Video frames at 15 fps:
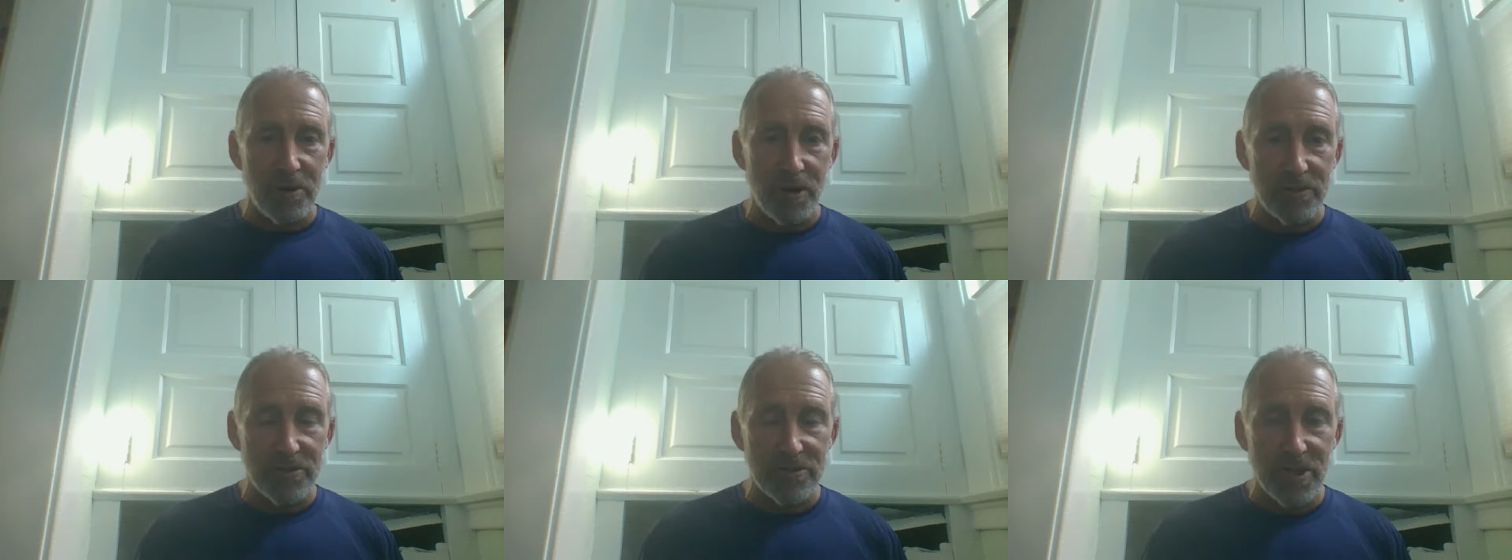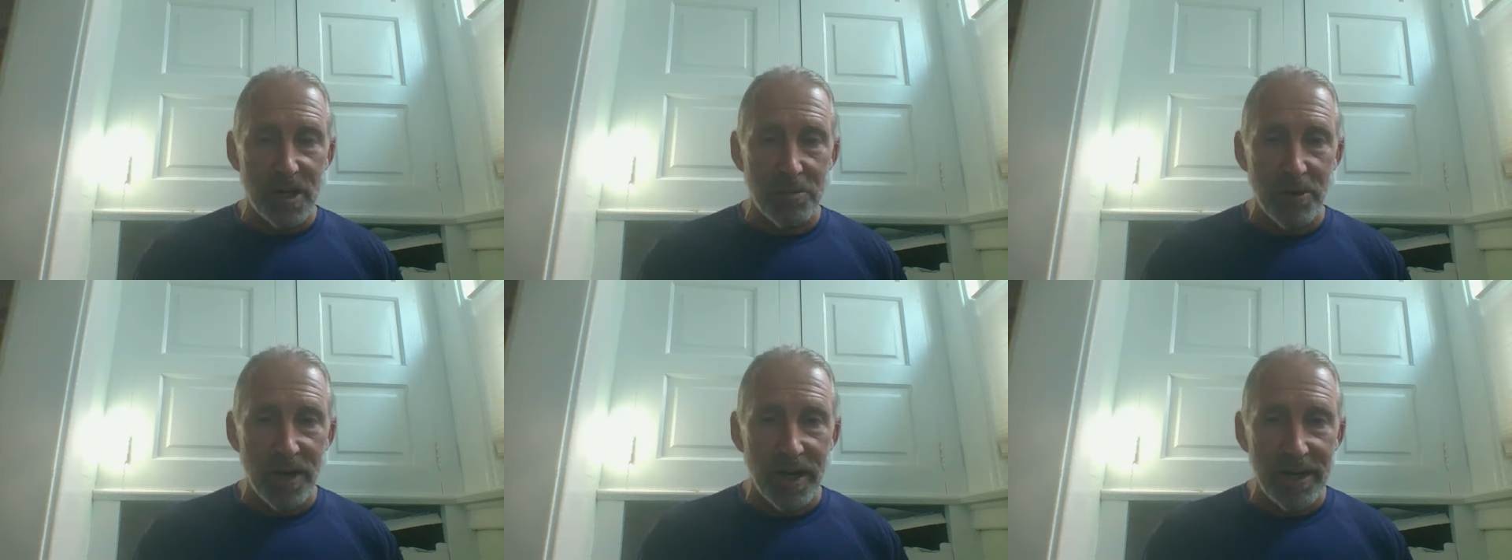all these
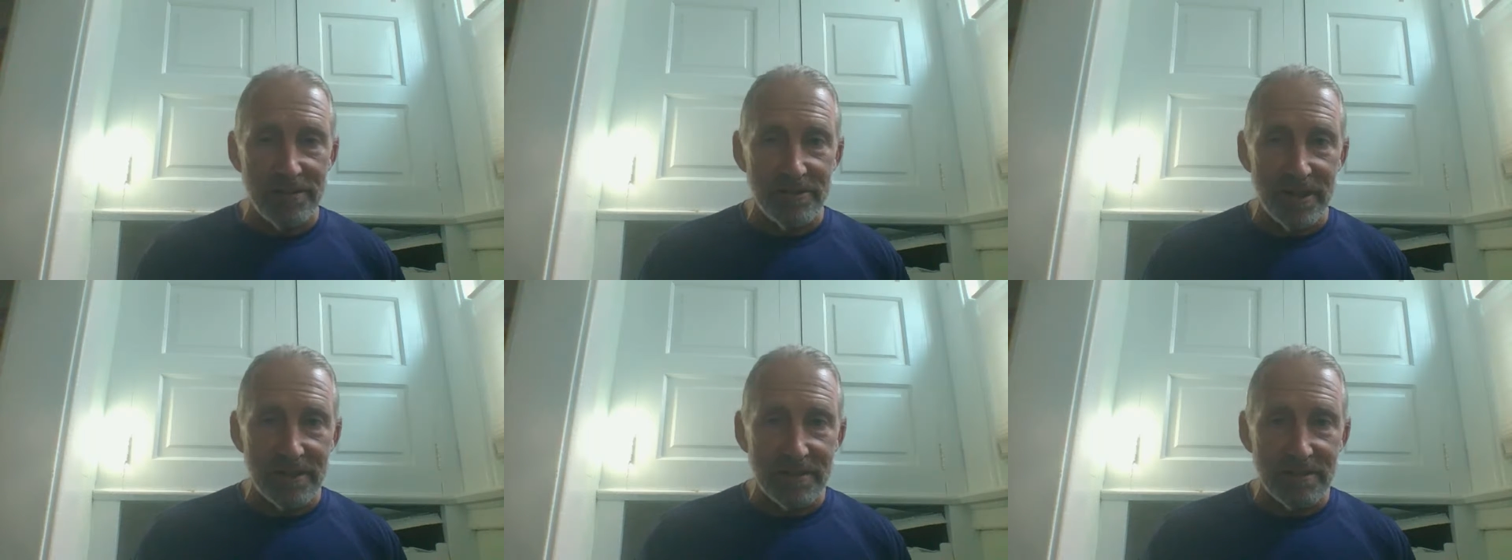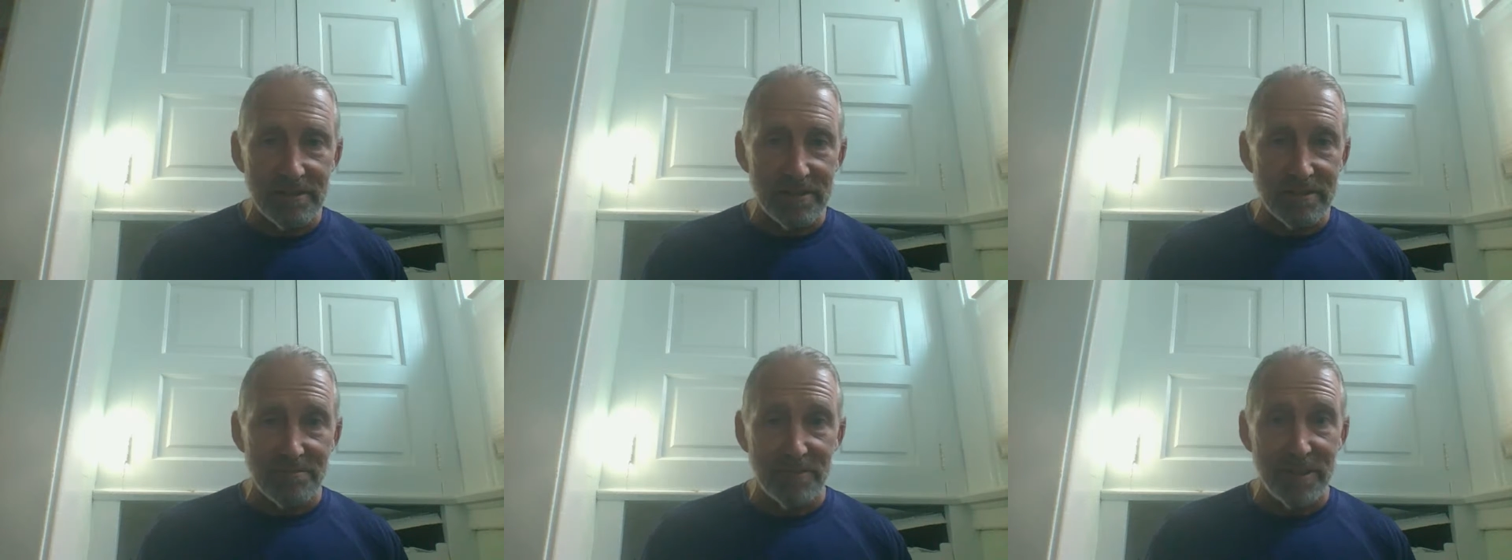carbohydrates
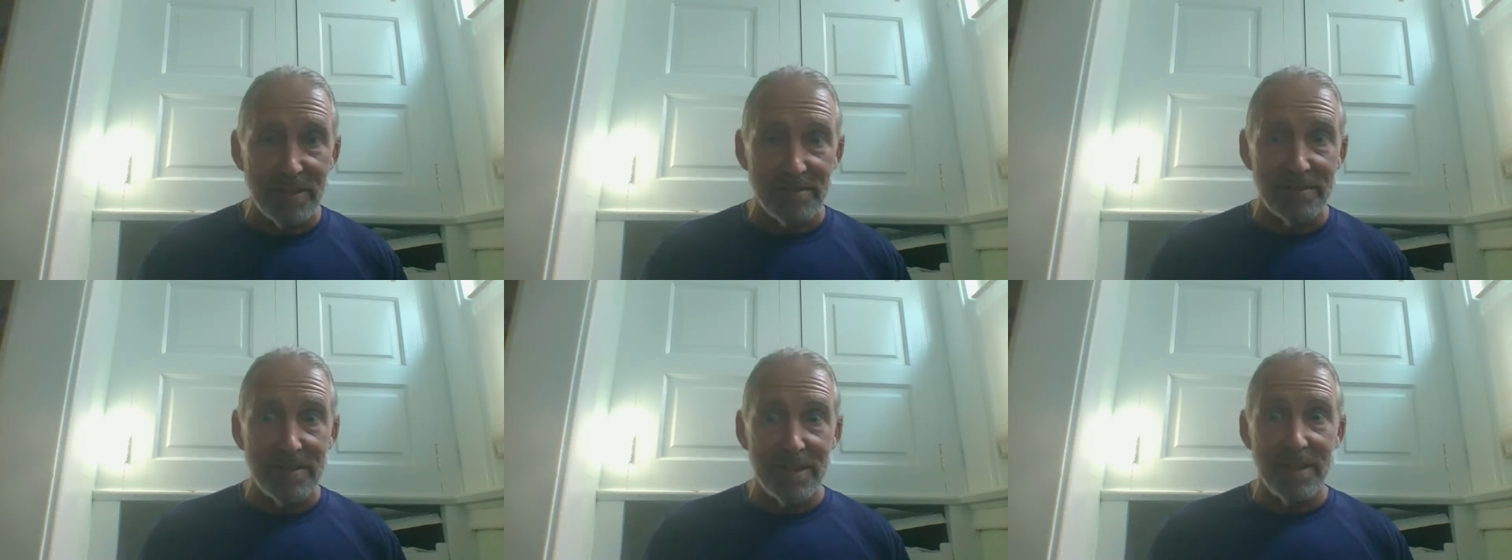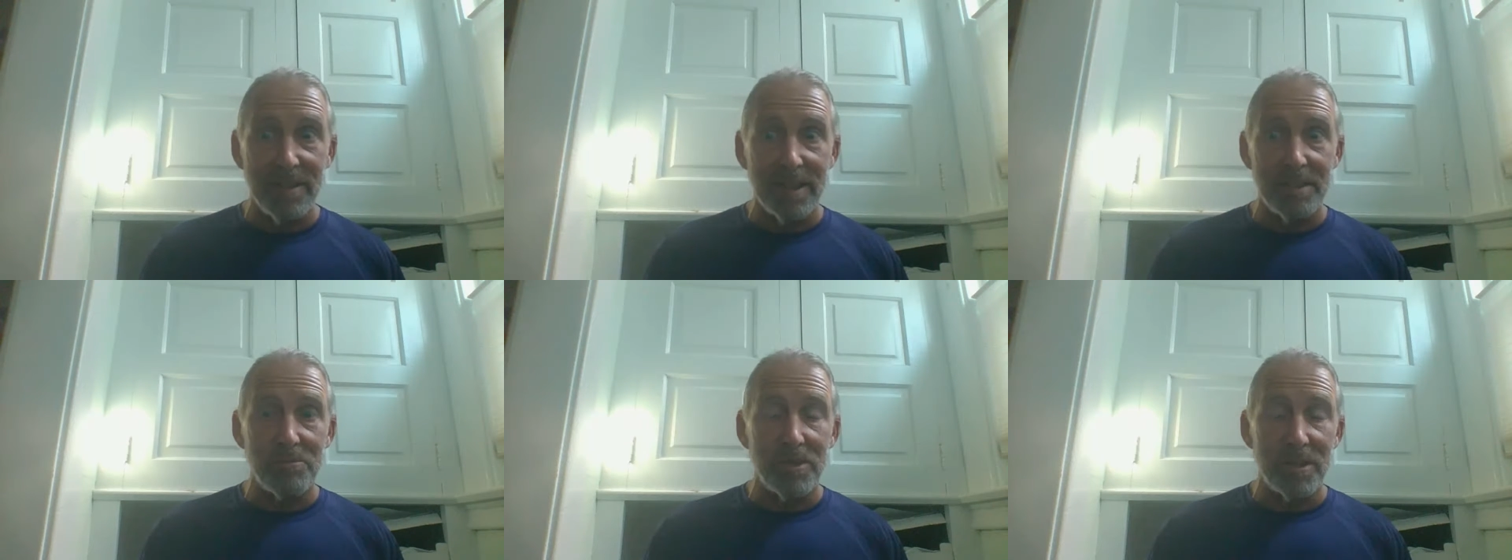because we don't need
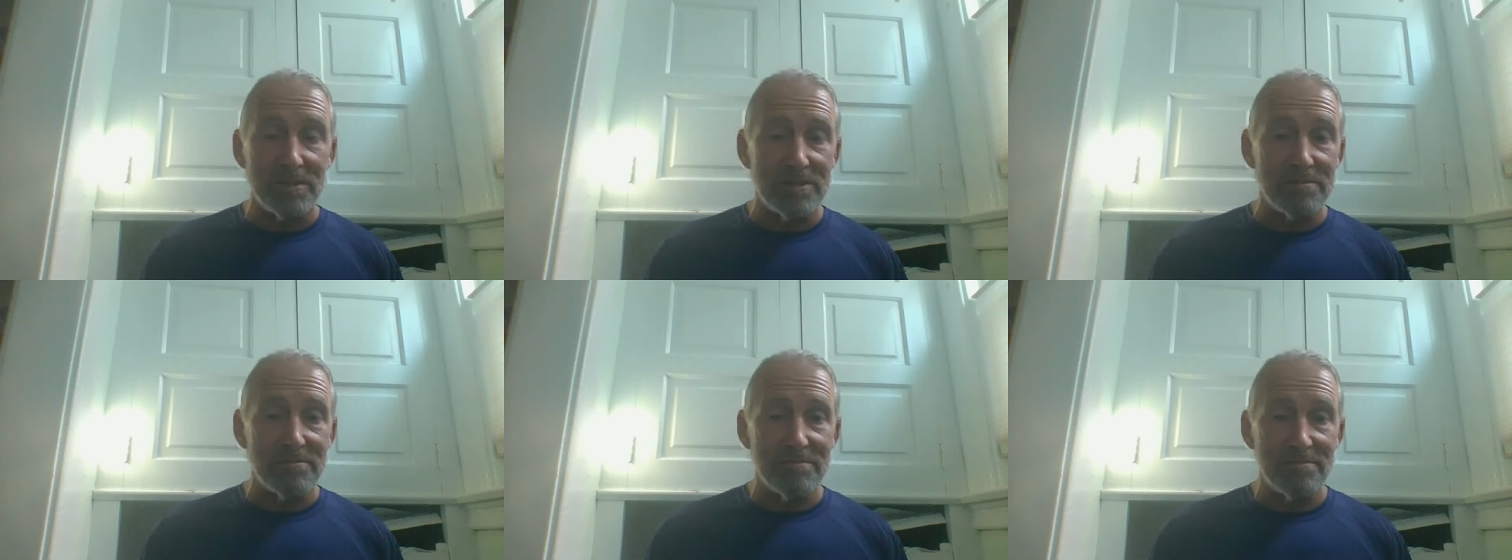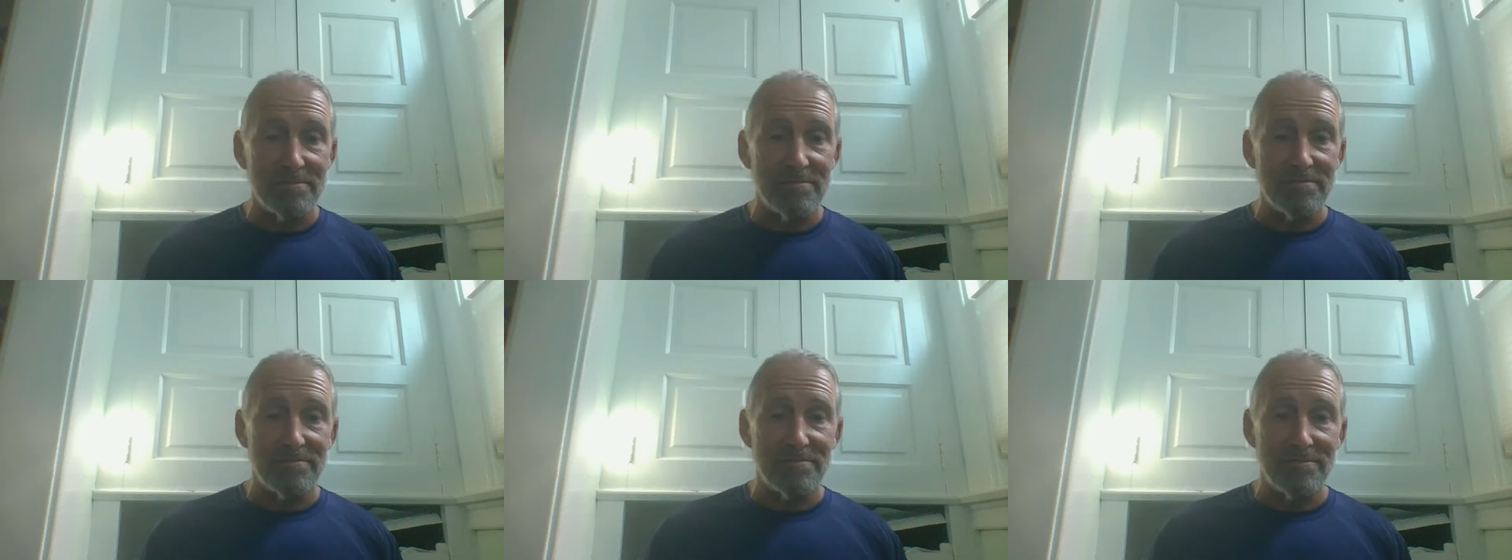that much.
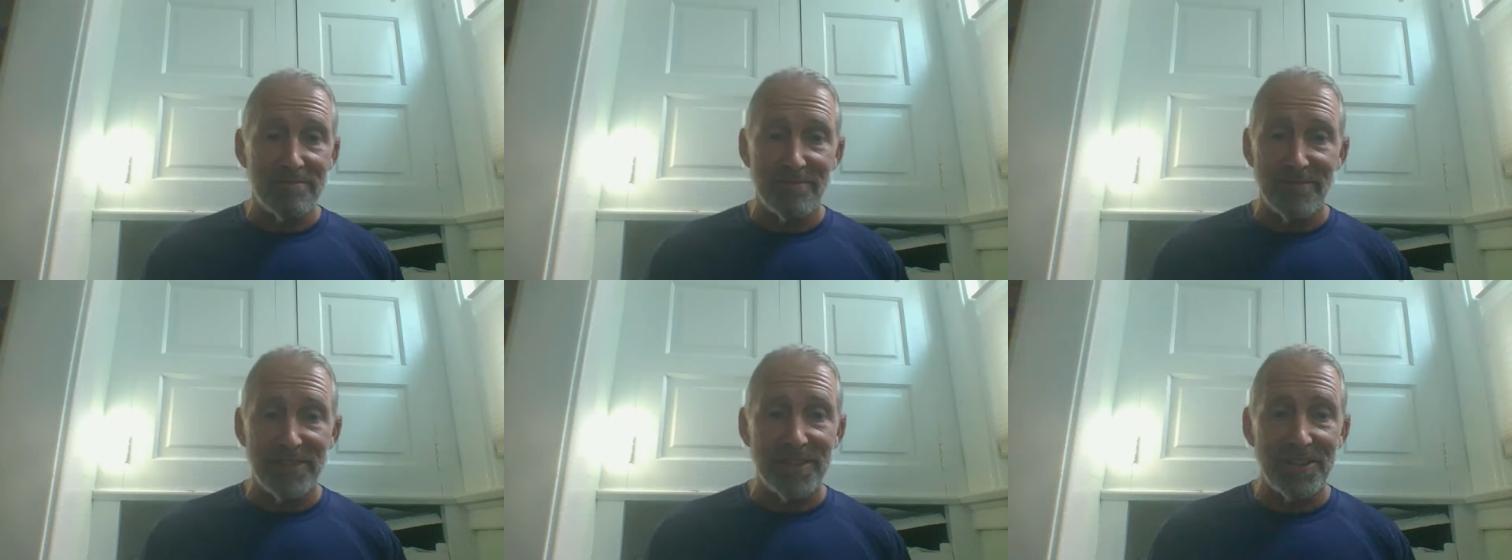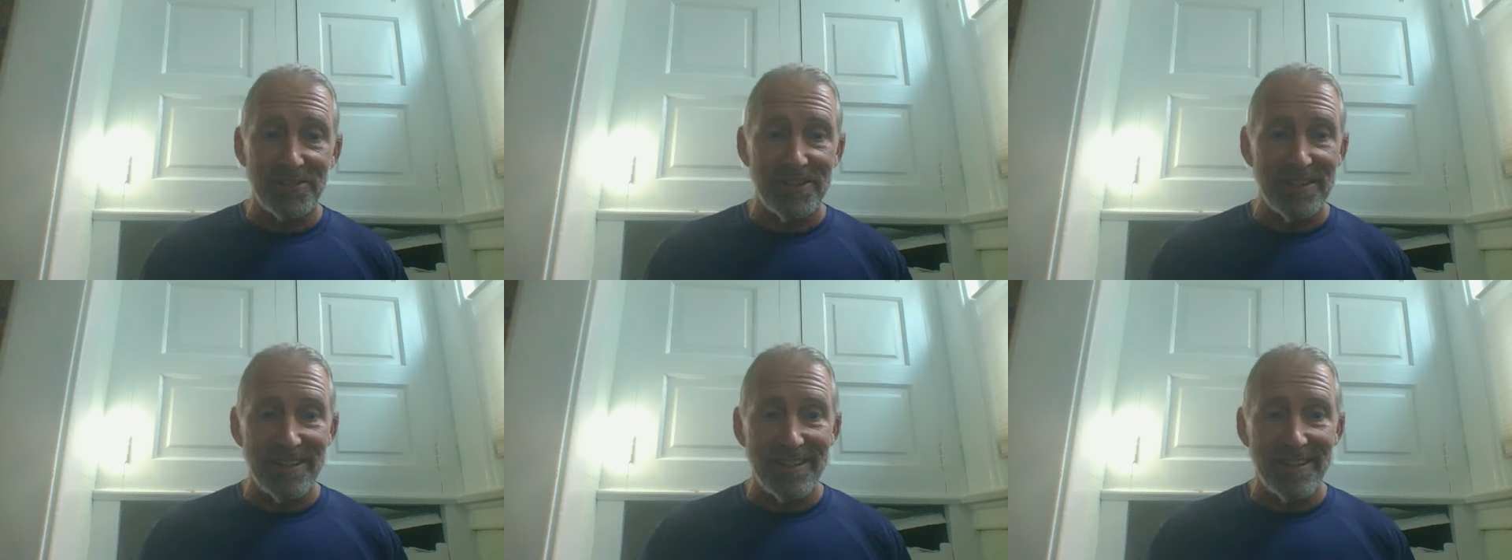We
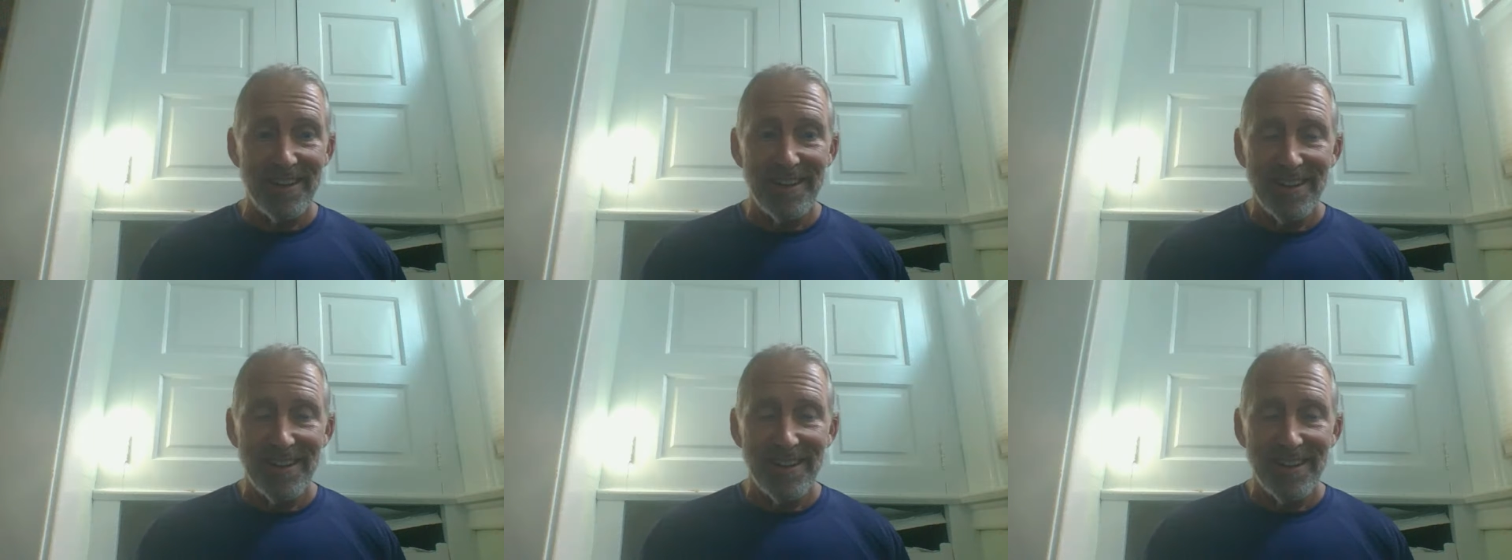don't need